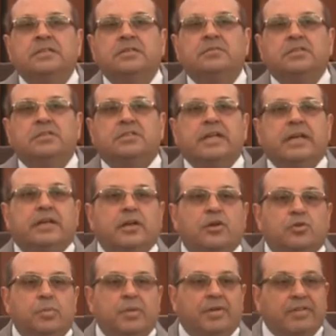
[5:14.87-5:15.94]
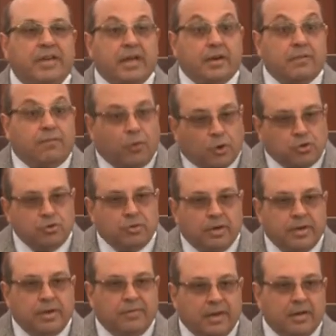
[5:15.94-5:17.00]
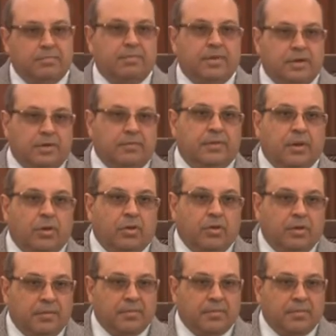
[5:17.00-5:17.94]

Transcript: was stated to be a very unfortunate development of the law,